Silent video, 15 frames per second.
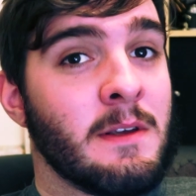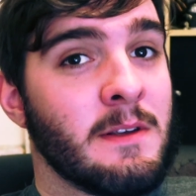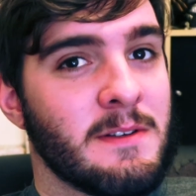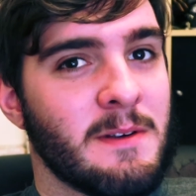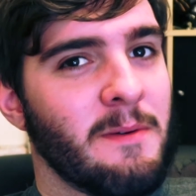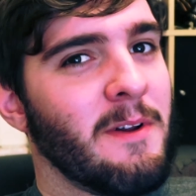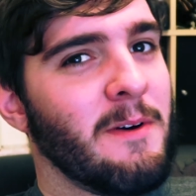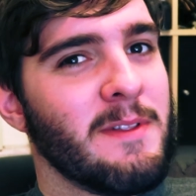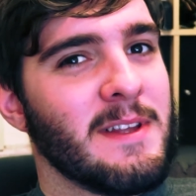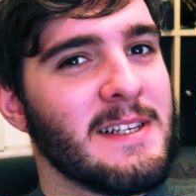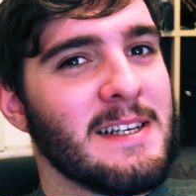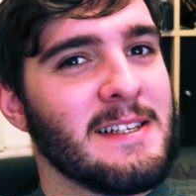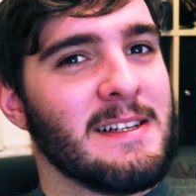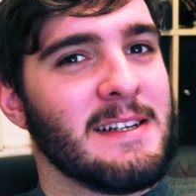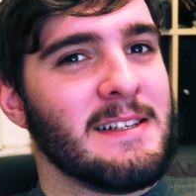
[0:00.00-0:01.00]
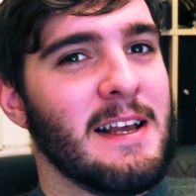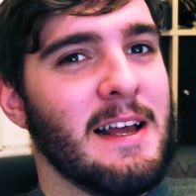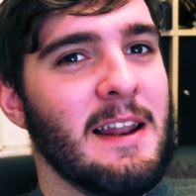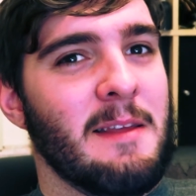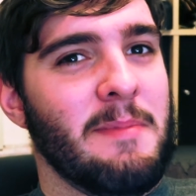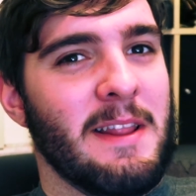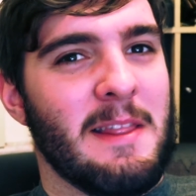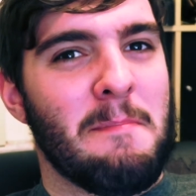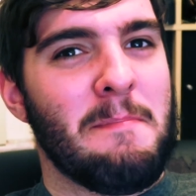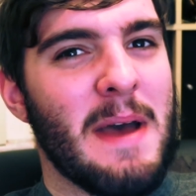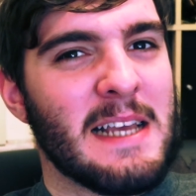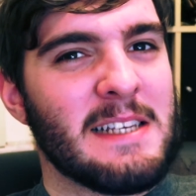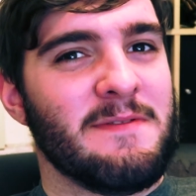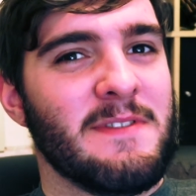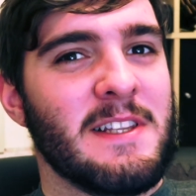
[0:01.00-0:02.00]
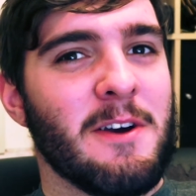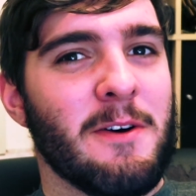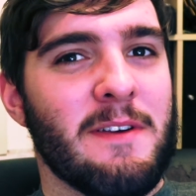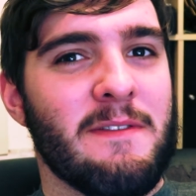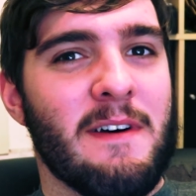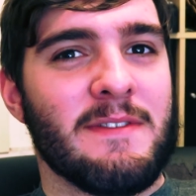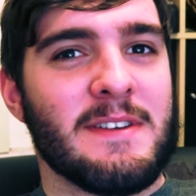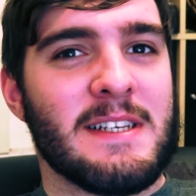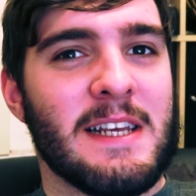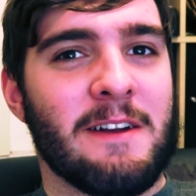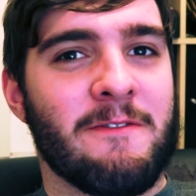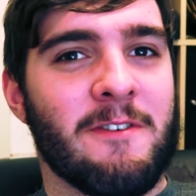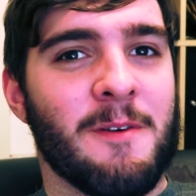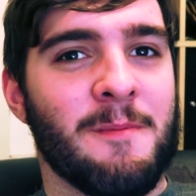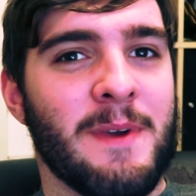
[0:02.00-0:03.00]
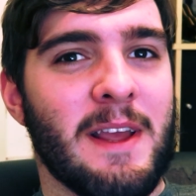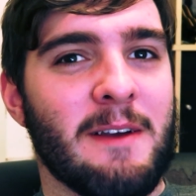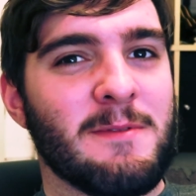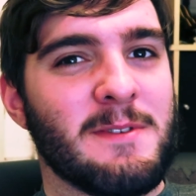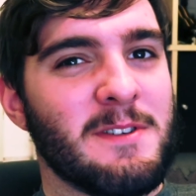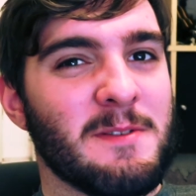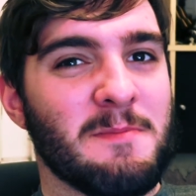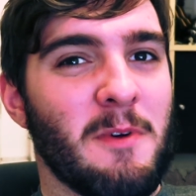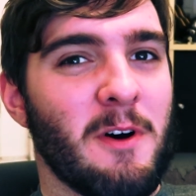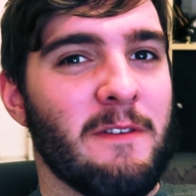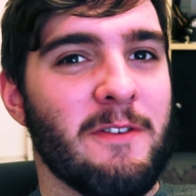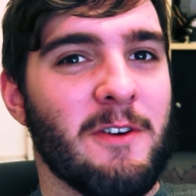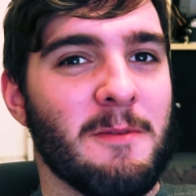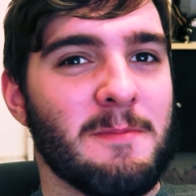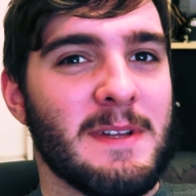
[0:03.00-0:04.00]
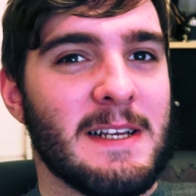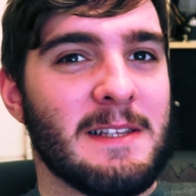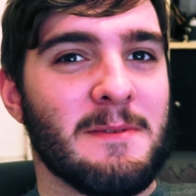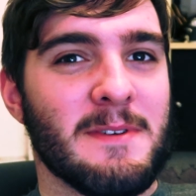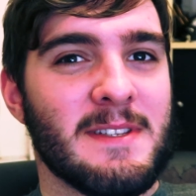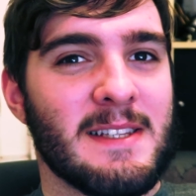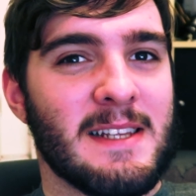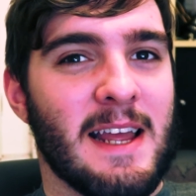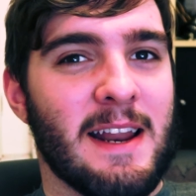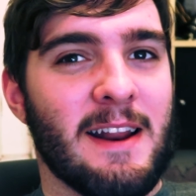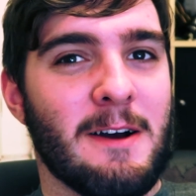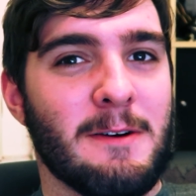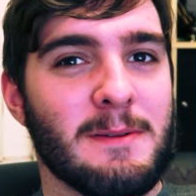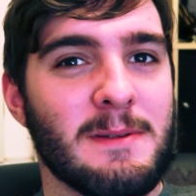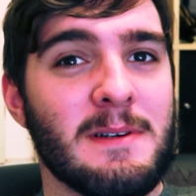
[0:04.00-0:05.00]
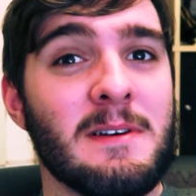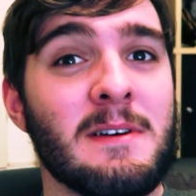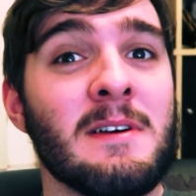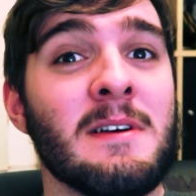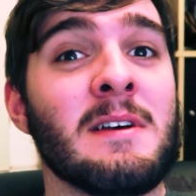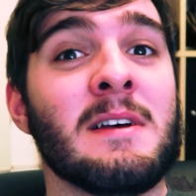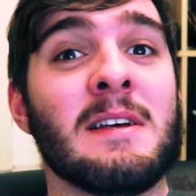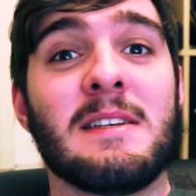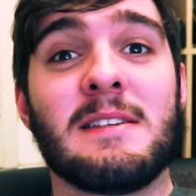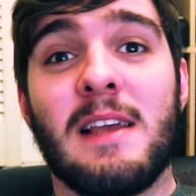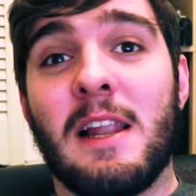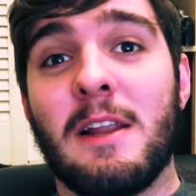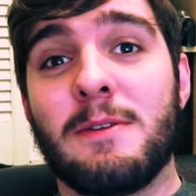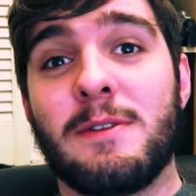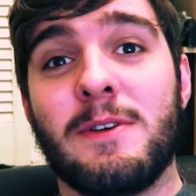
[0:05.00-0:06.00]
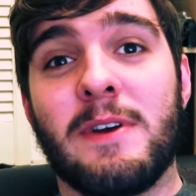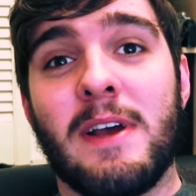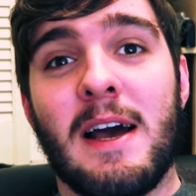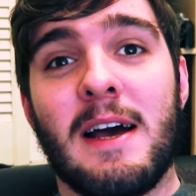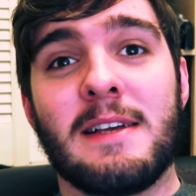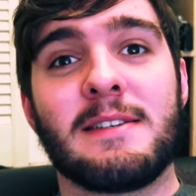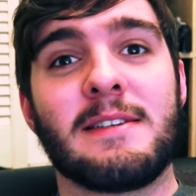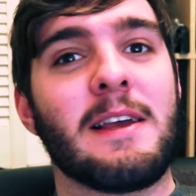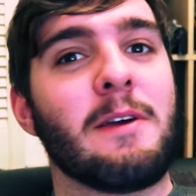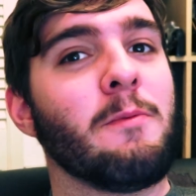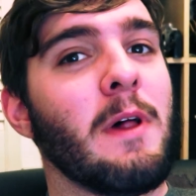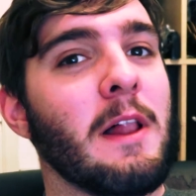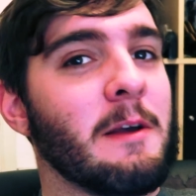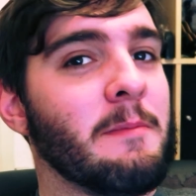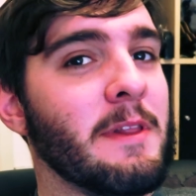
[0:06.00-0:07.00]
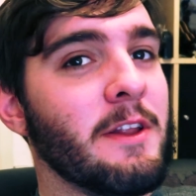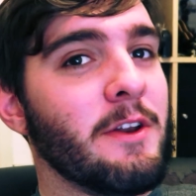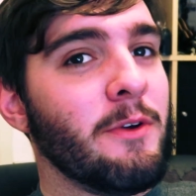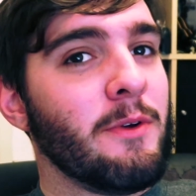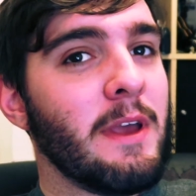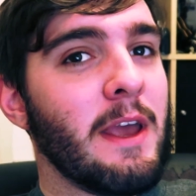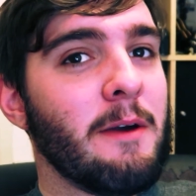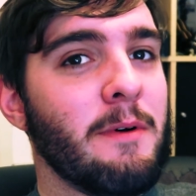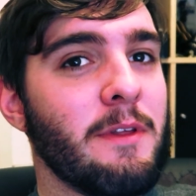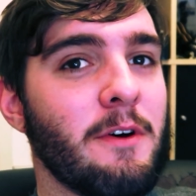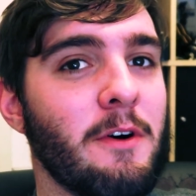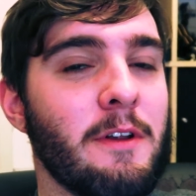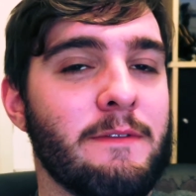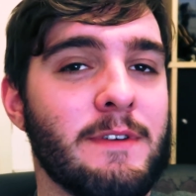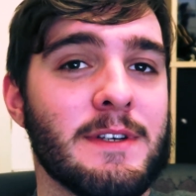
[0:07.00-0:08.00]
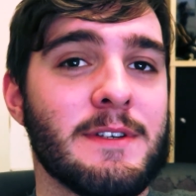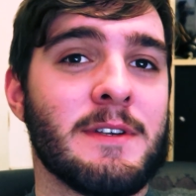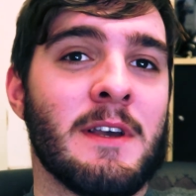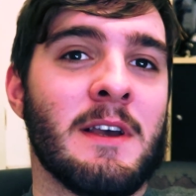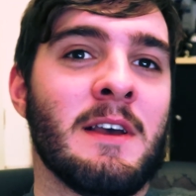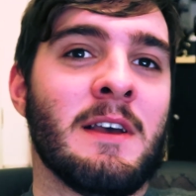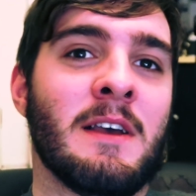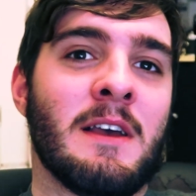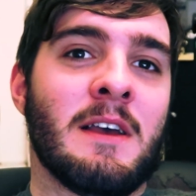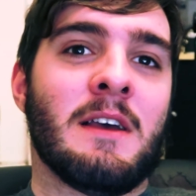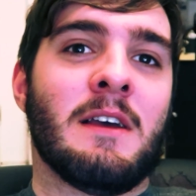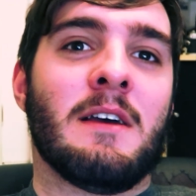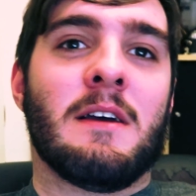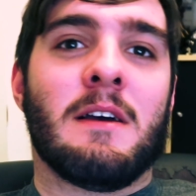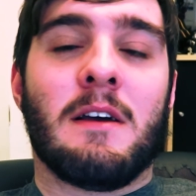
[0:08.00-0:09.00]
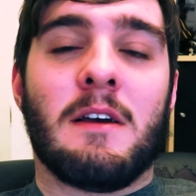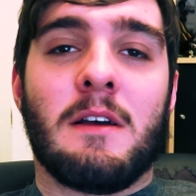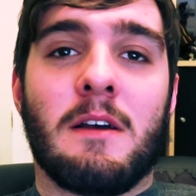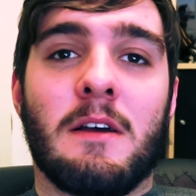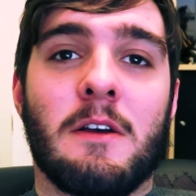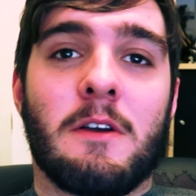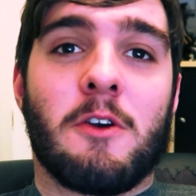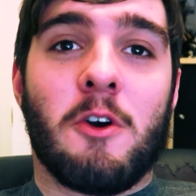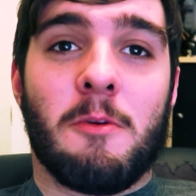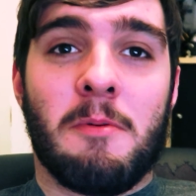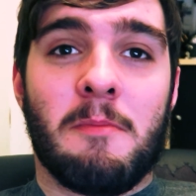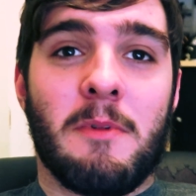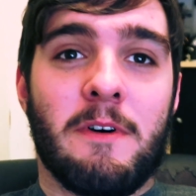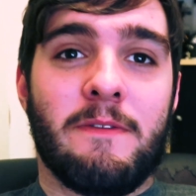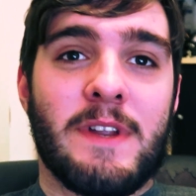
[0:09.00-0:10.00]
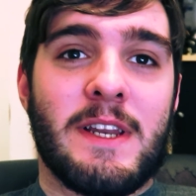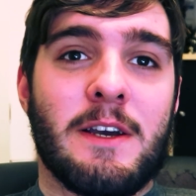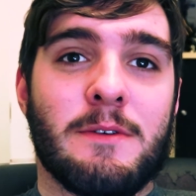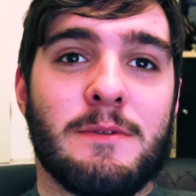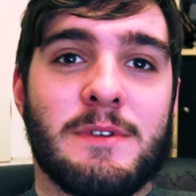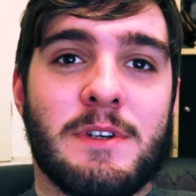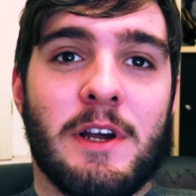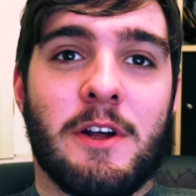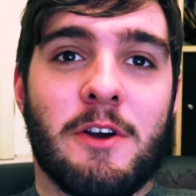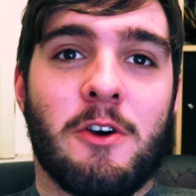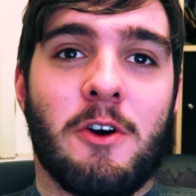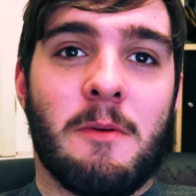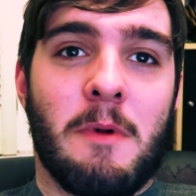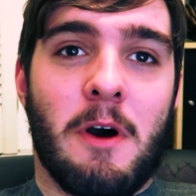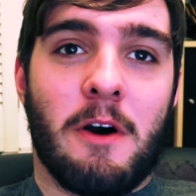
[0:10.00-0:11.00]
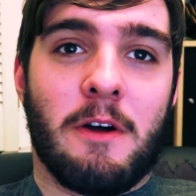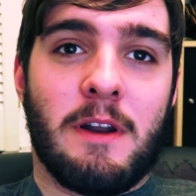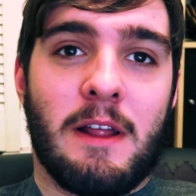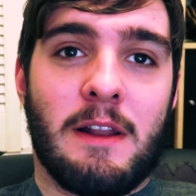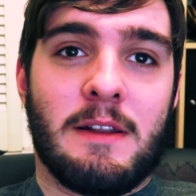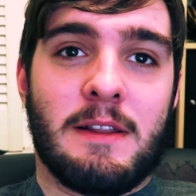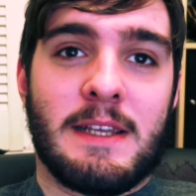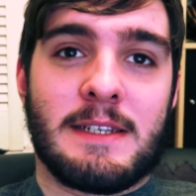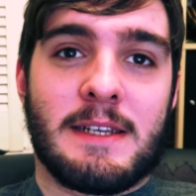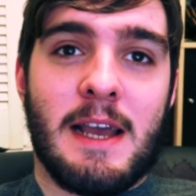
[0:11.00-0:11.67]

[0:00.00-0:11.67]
So I know this hasn't exactly been the best video you've ever seen from me, it was just more of an update, I wanted to get it out. Say hello to you guys, say welcome in the new year with all of yous. Couple more videos gonna come on this